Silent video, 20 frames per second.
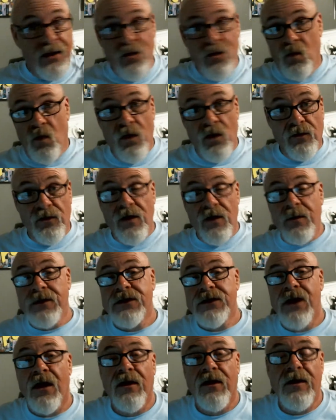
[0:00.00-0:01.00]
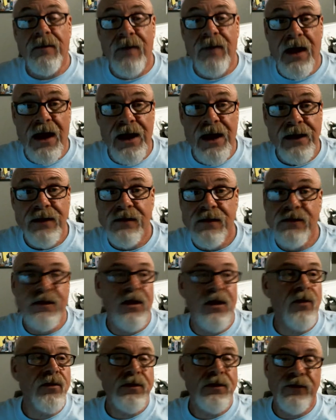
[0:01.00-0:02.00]
One room, it's all combined.
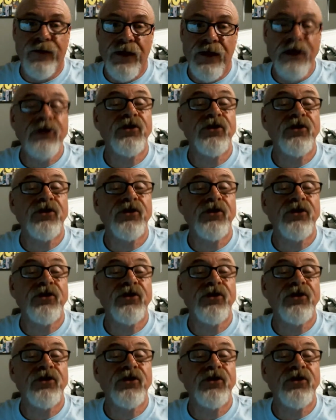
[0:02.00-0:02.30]
So it's a very